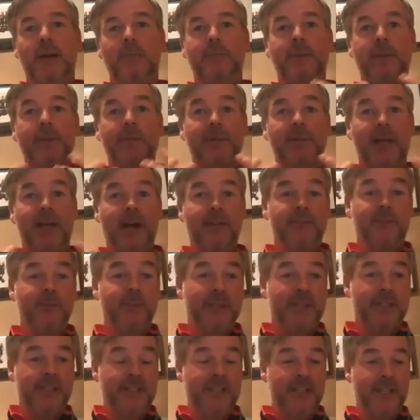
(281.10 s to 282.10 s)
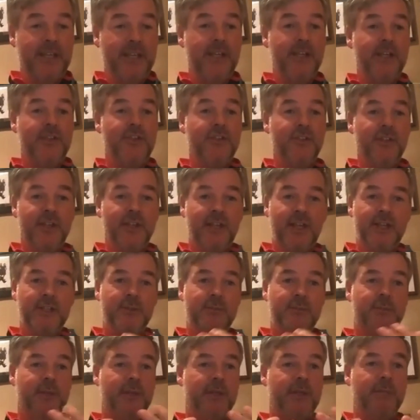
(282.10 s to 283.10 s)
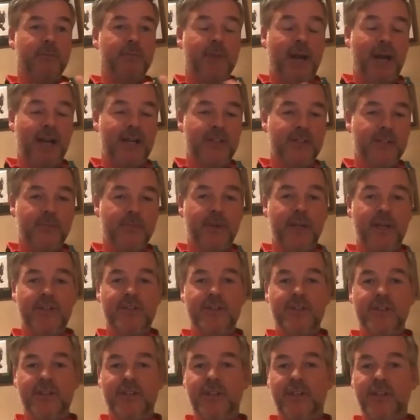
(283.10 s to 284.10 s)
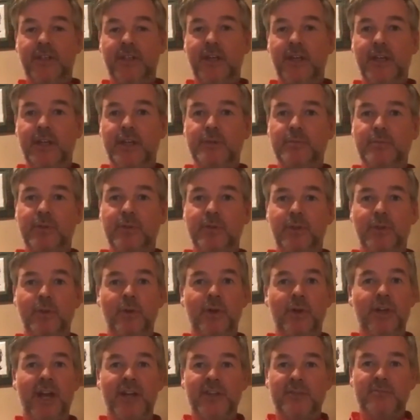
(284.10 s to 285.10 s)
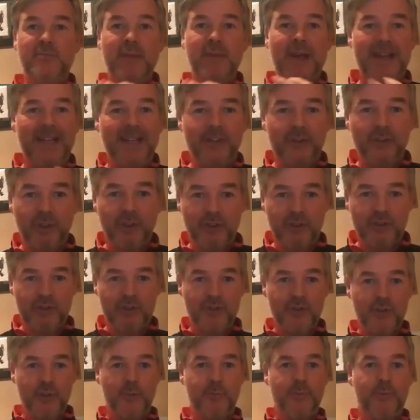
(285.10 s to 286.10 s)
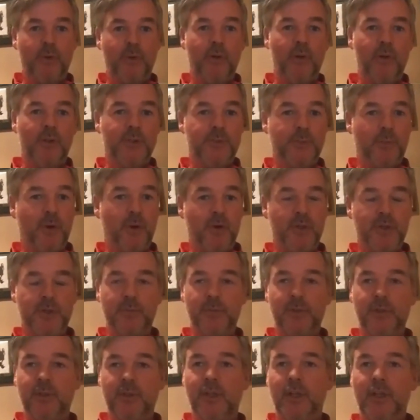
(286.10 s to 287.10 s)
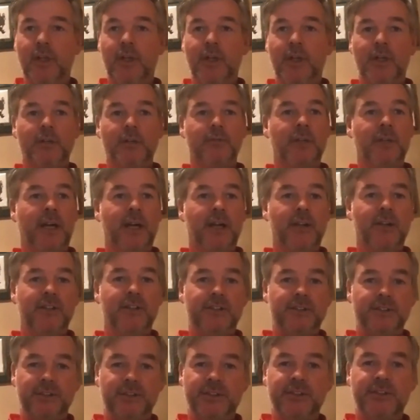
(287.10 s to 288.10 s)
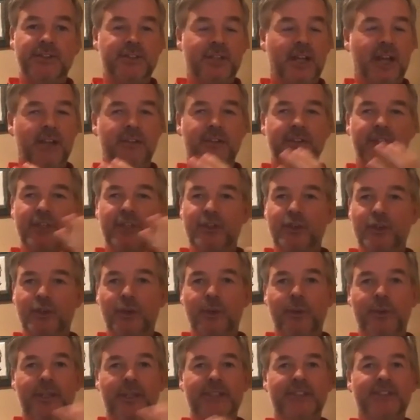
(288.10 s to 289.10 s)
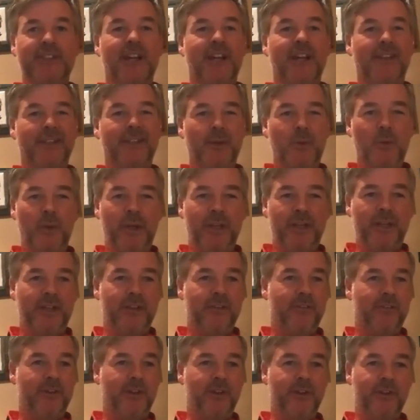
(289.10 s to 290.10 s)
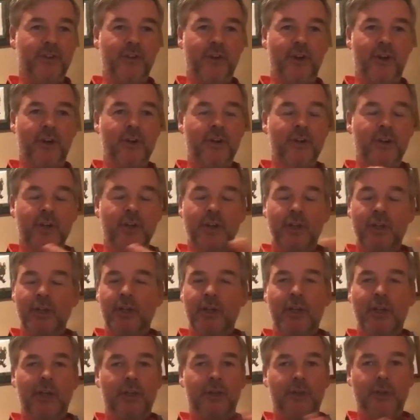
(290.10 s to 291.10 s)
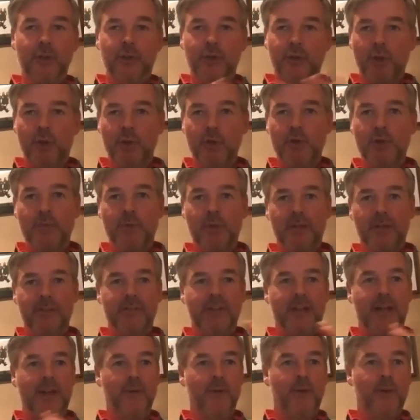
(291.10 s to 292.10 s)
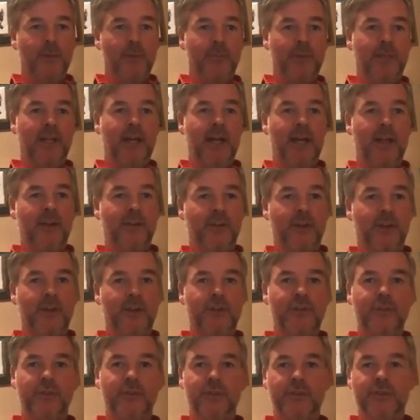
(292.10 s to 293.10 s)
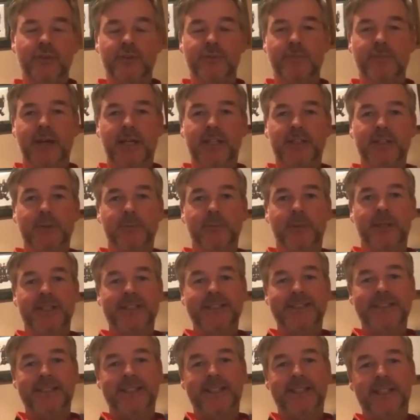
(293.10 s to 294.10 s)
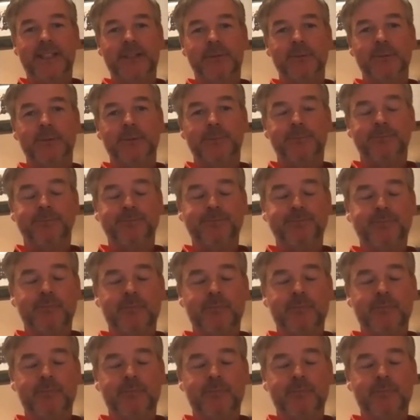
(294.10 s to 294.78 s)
People have to be engaged. There has to be maximising the engagement, as many touches of the ball as possible, rather than standing waiting for your turn. A good coach will have that all planned out so that there's maximised engagement.